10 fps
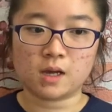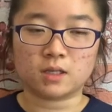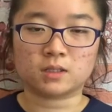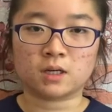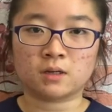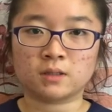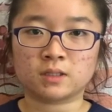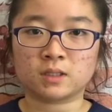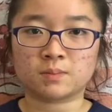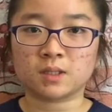So it's
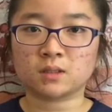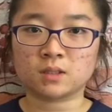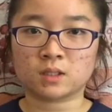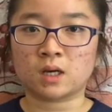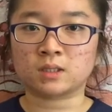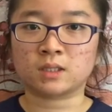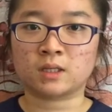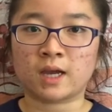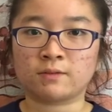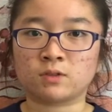just mentally
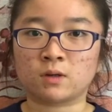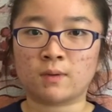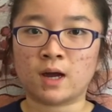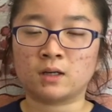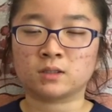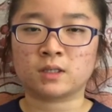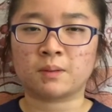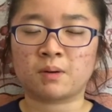exhausting after a while, so